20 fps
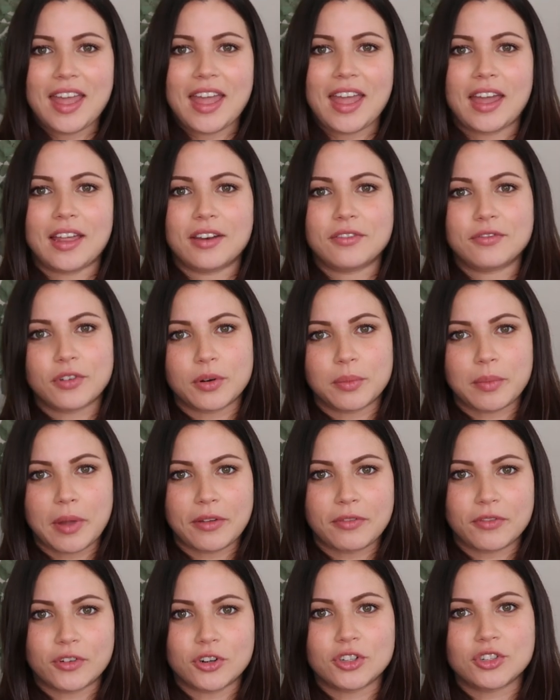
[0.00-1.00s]
and for
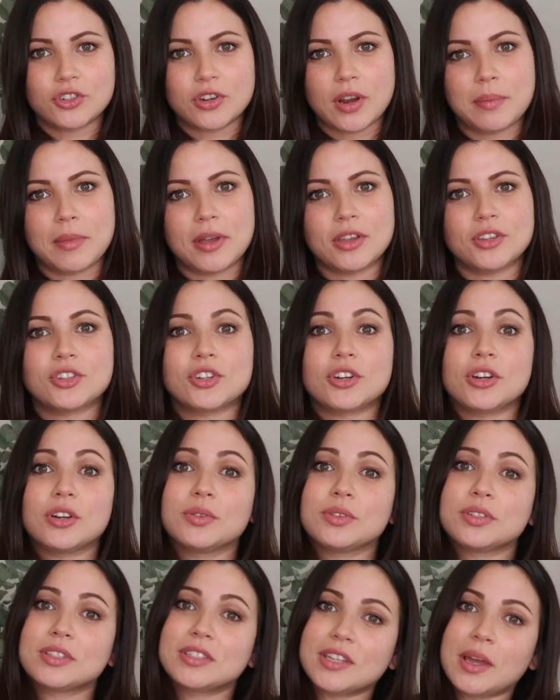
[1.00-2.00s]
my first trimester,
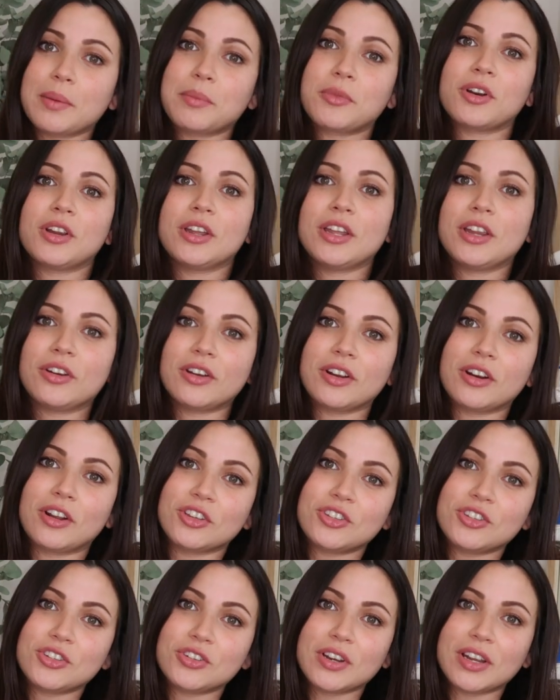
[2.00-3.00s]
it was summer here in
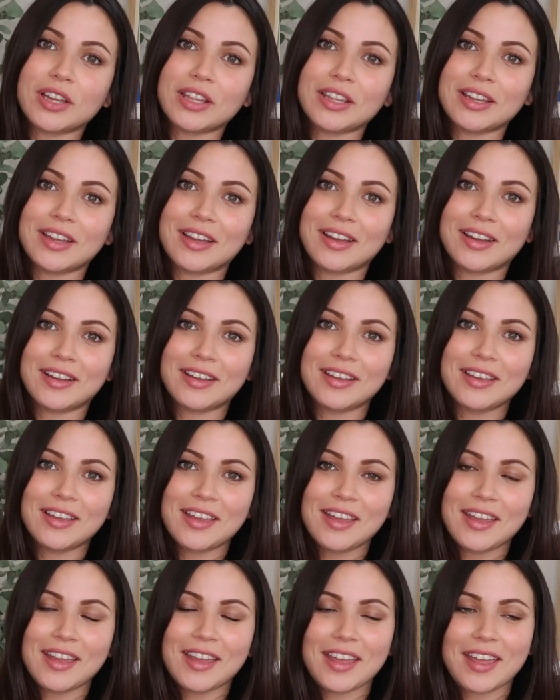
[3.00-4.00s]
Australia
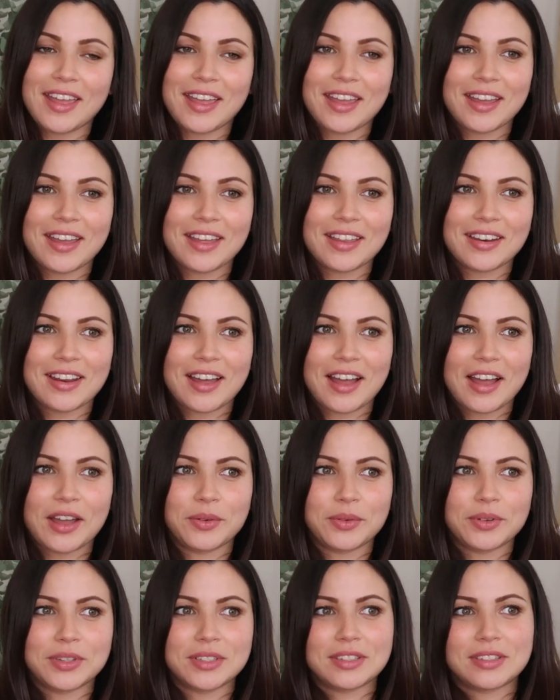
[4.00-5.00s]
and
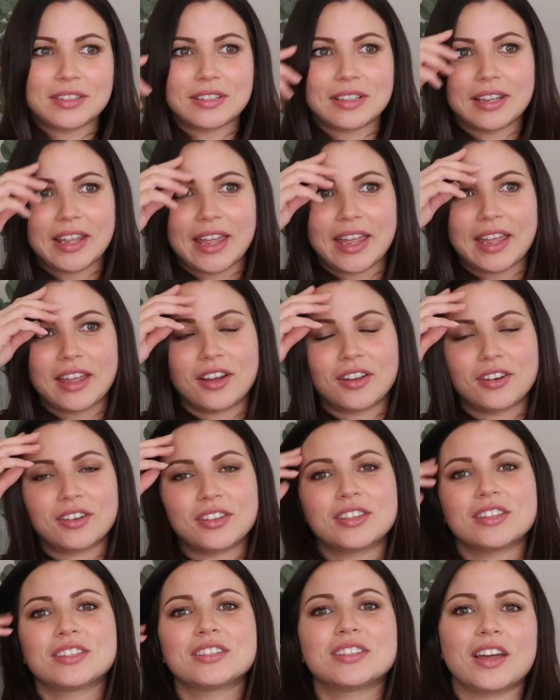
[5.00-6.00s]
I was laying
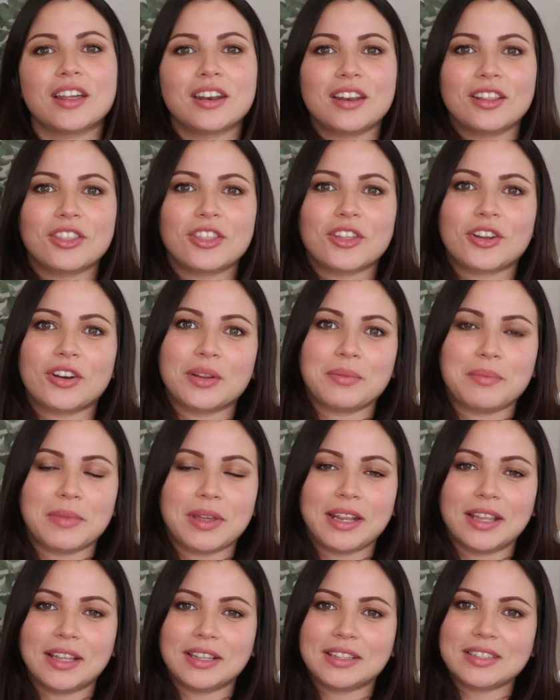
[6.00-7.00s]
under the sun in 30
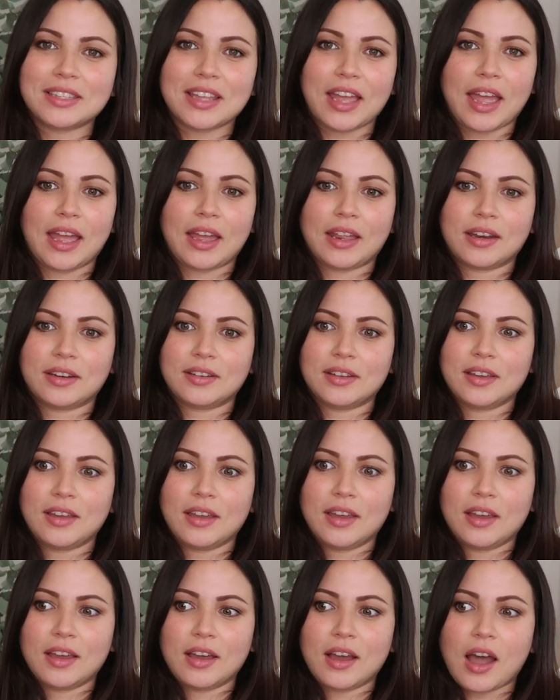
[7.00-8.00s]
minutes and
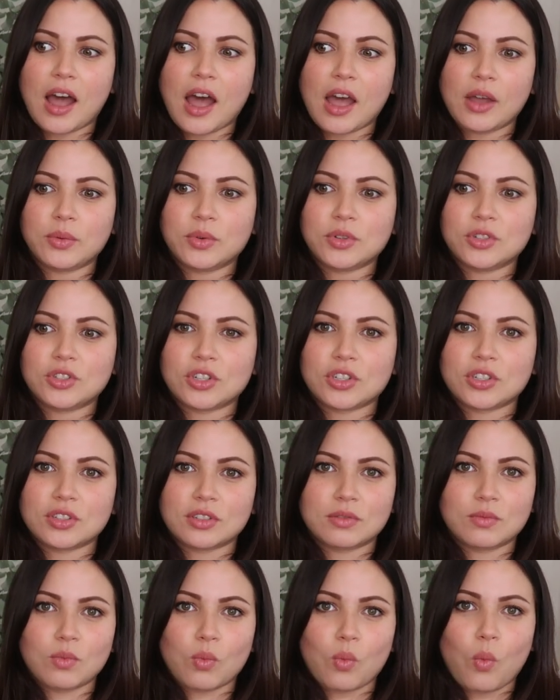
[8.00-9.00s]
I was
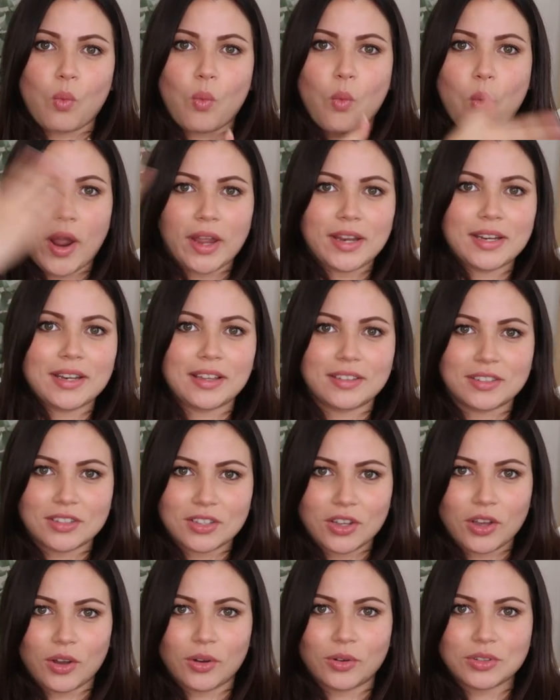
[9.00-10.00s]
just white as
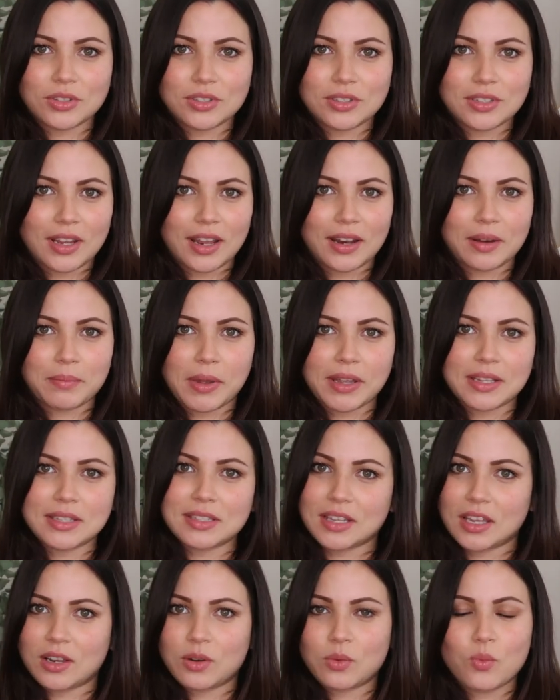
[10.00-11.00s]
a ghost and my
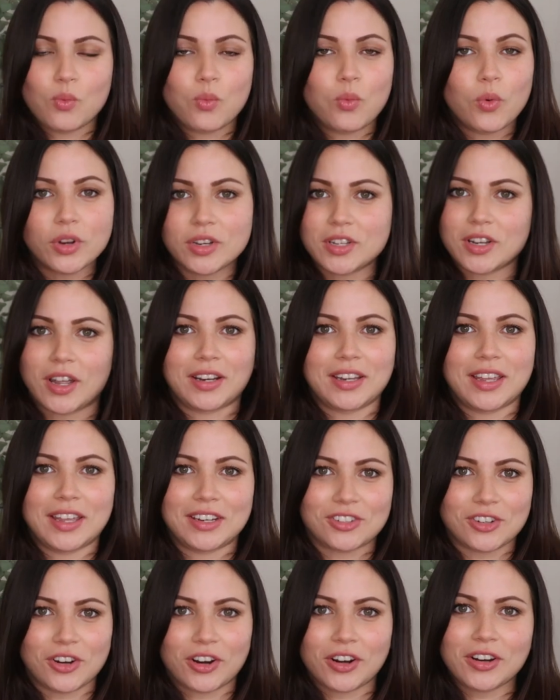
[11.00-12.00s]
skin would not
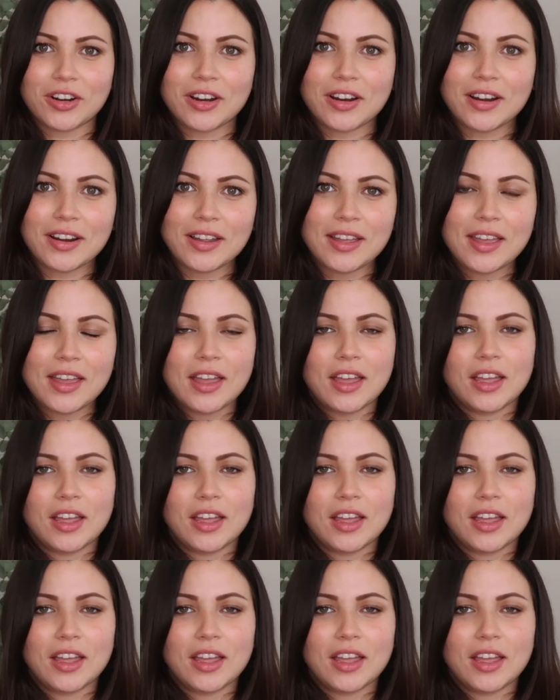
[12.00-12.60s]
get darker.